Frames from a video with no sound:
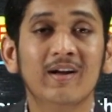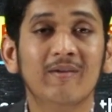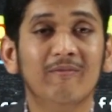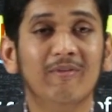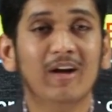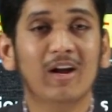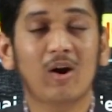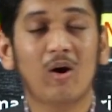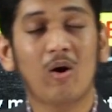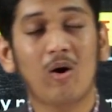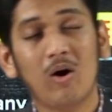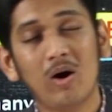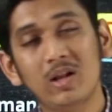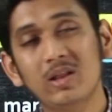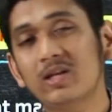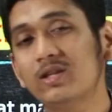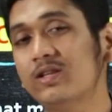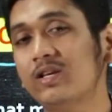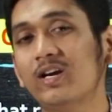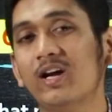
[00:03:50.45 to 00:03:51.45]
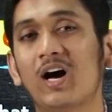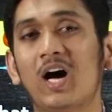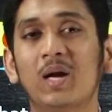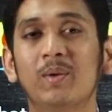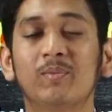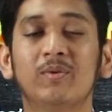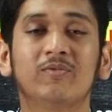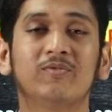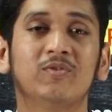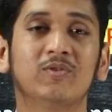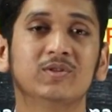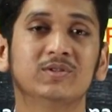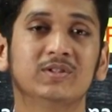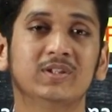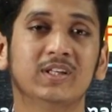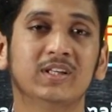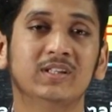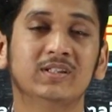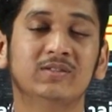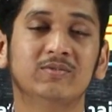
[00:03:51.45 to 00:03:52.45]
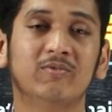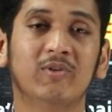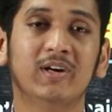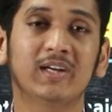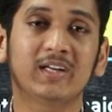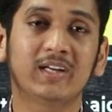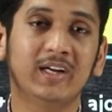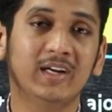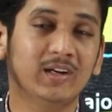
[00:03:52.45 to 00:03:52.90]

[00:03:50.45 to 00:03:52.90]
where all the three armed forces work